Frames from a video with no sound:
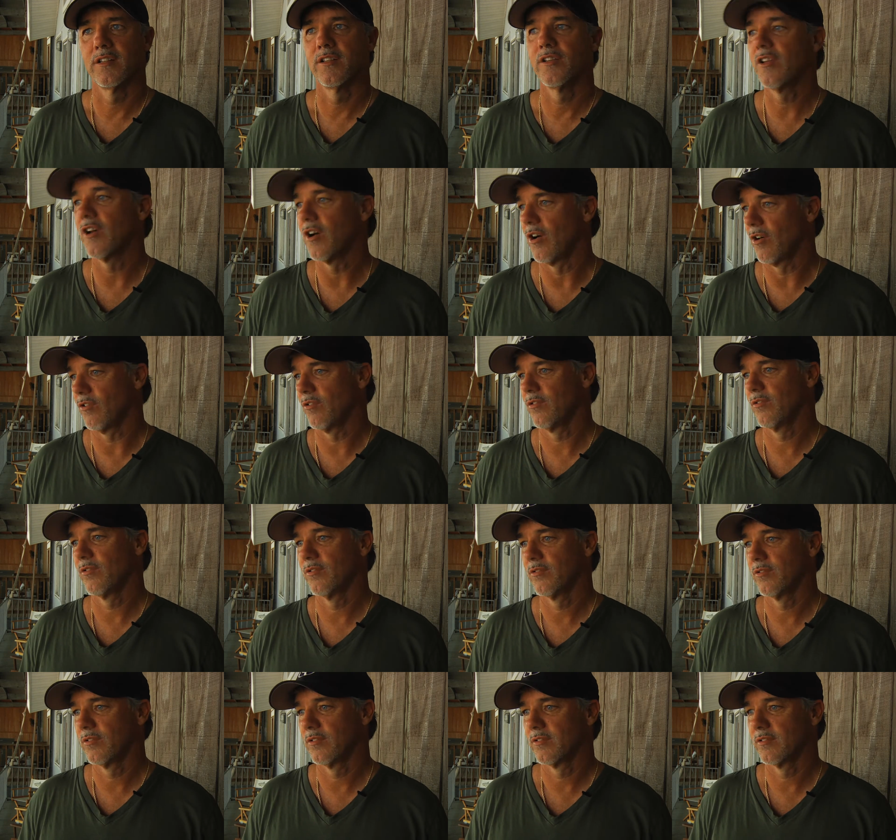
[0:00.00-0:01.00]
No,
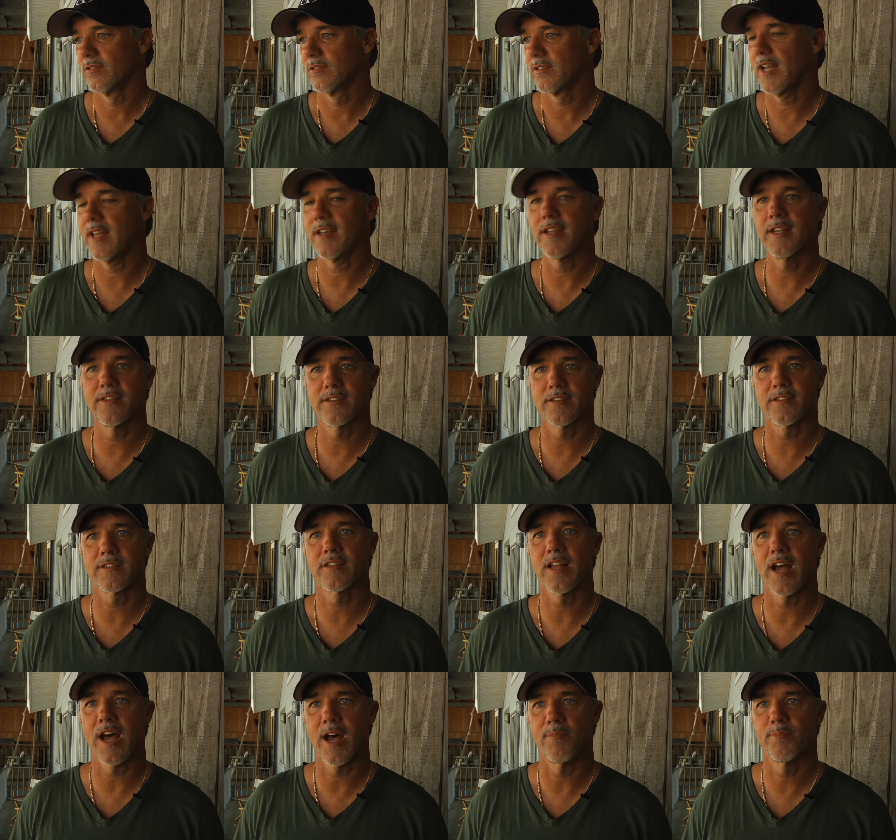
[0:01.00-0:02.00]
that needs to
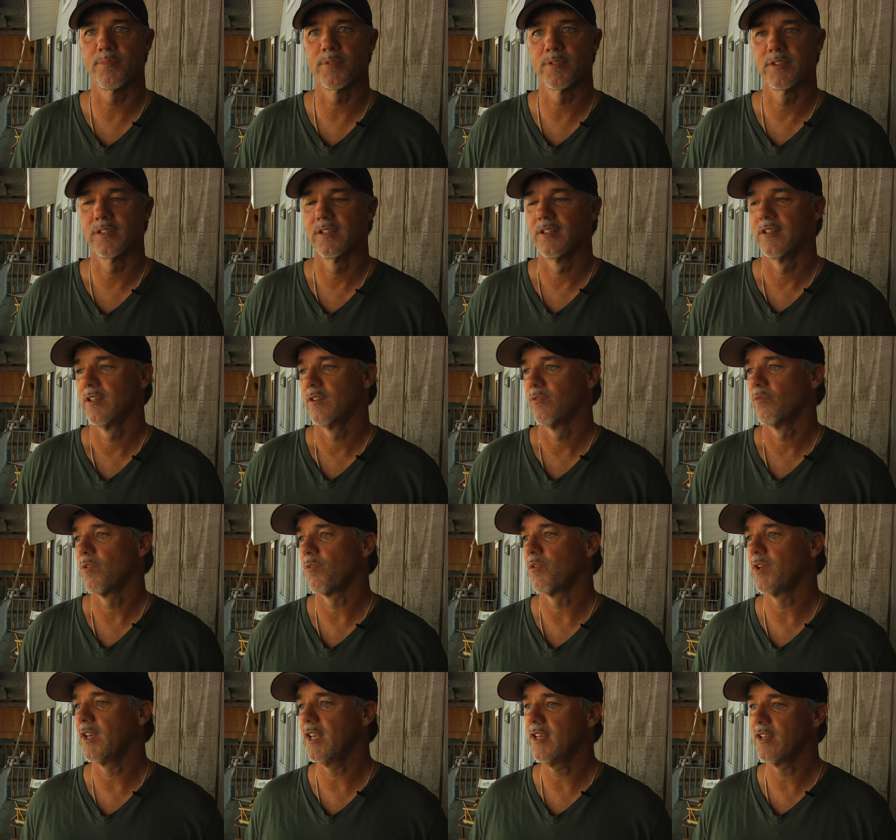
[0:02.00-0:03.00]
stop.
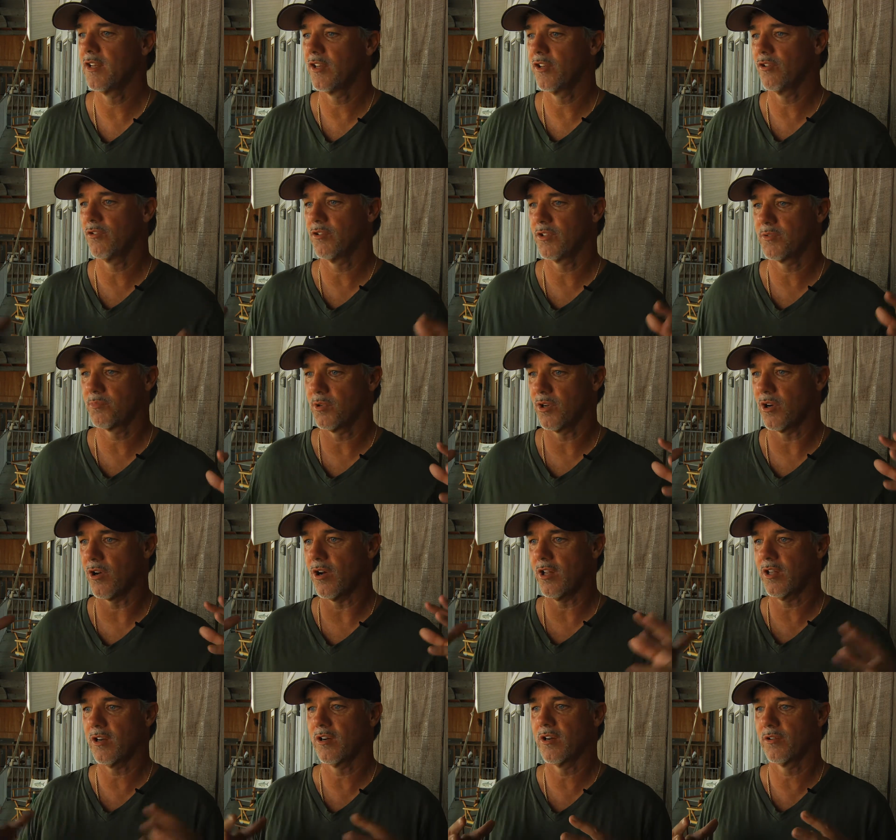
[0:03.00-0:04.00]
What we need to do is put
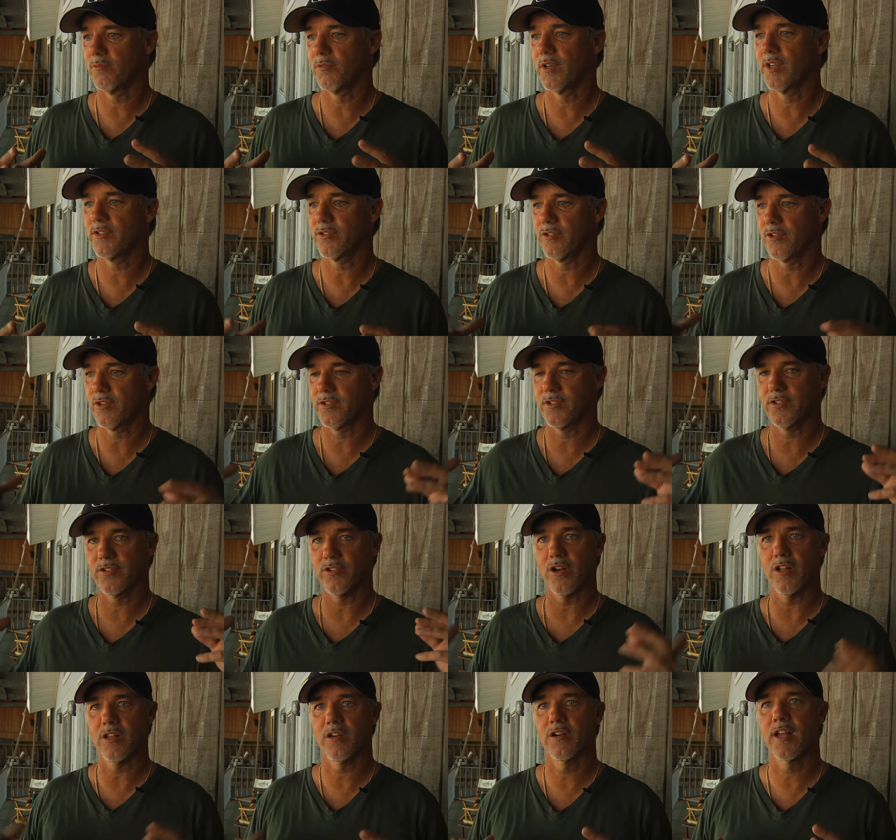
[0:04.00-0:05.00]
all our
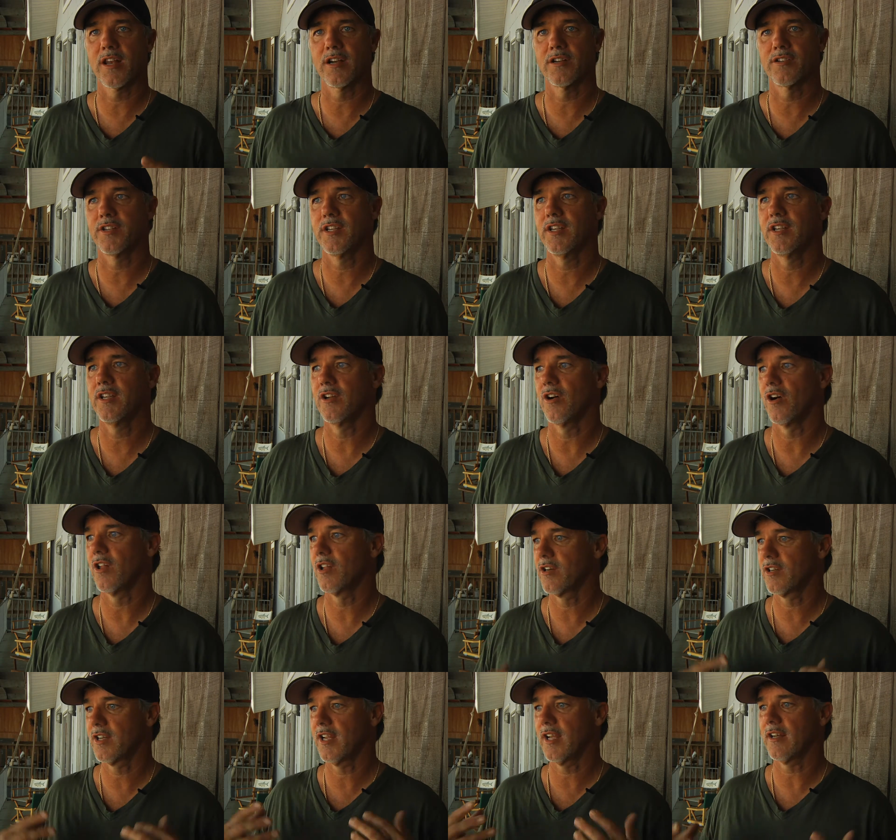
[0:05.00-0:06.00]
resources, all our energy, all
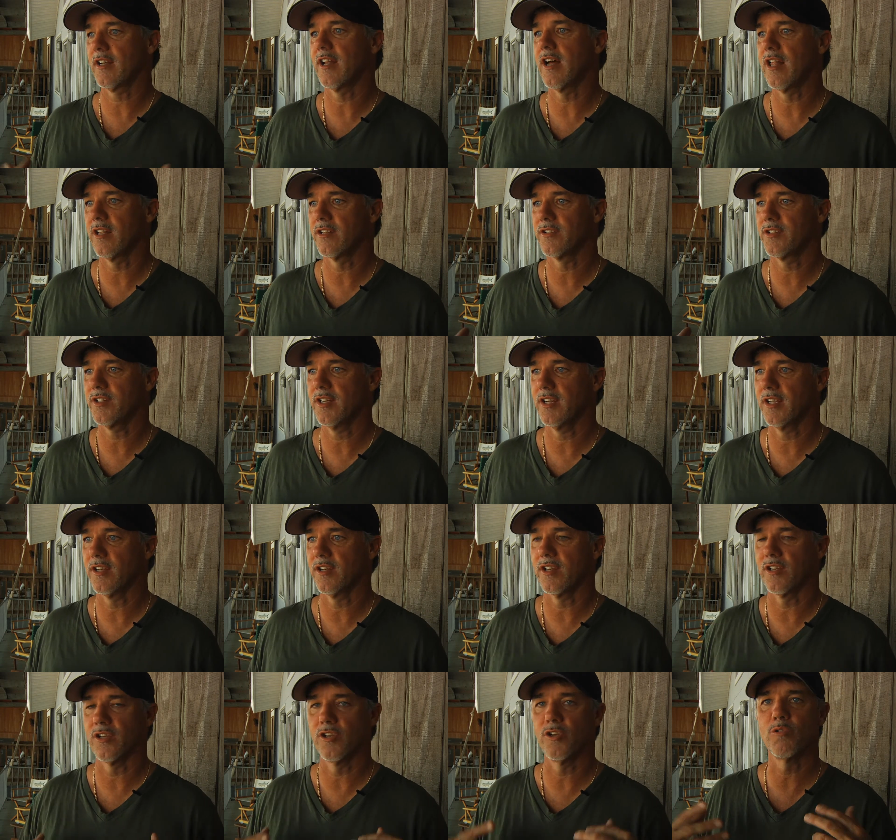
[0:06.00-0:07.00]
our technology
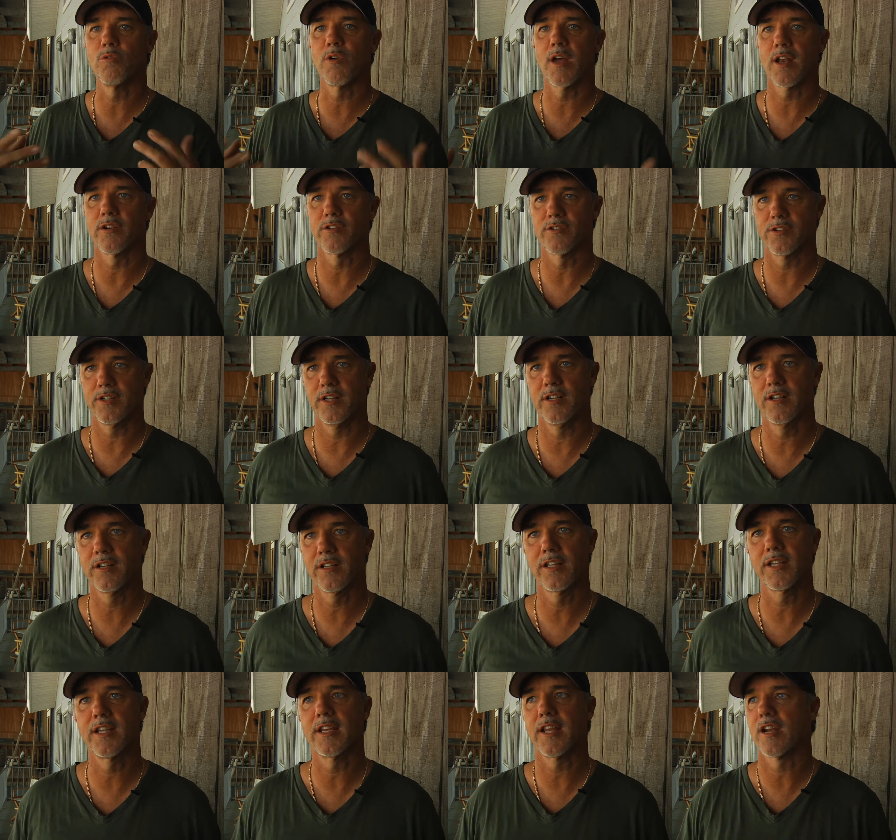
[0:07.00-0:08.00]
into new energy,
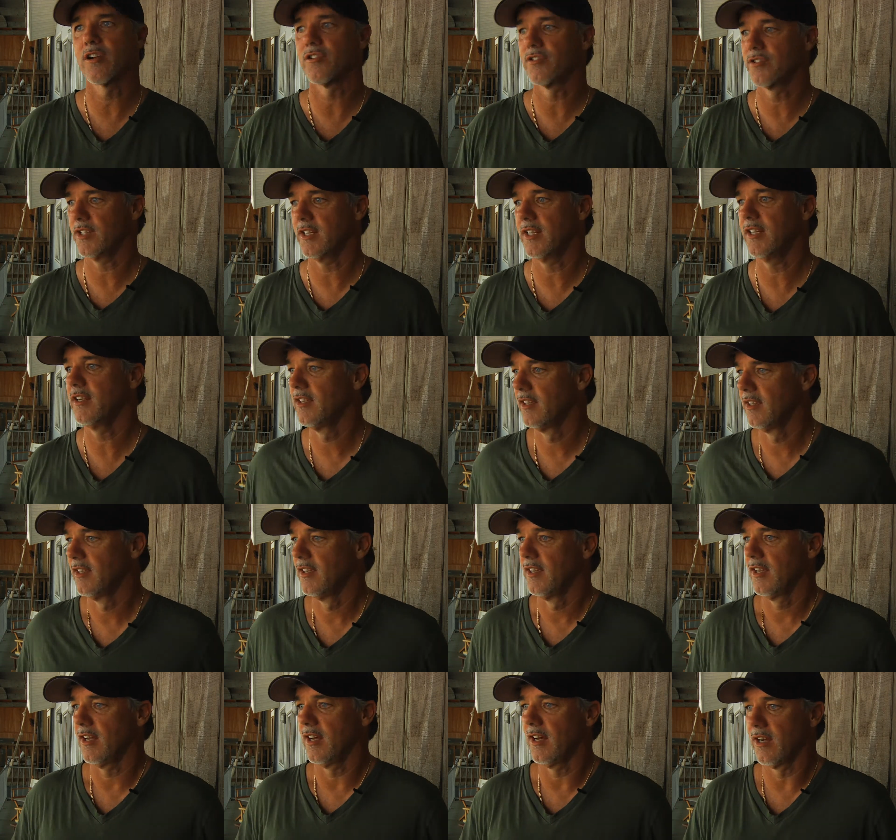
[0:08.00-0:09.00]
clean energy
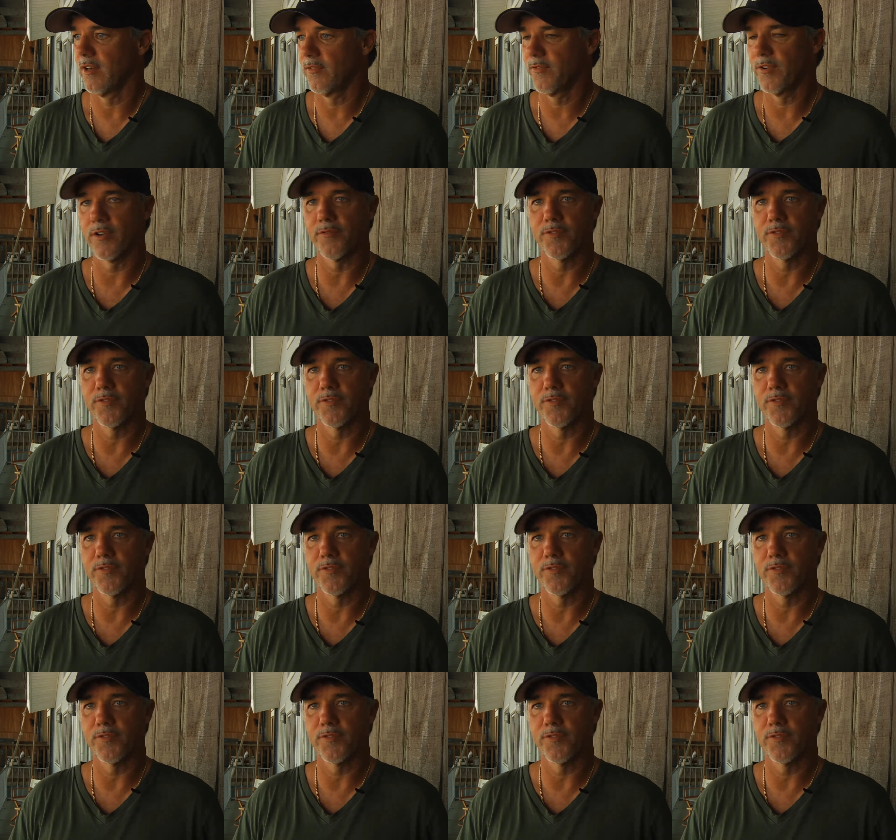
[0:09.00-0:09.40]
uh, for the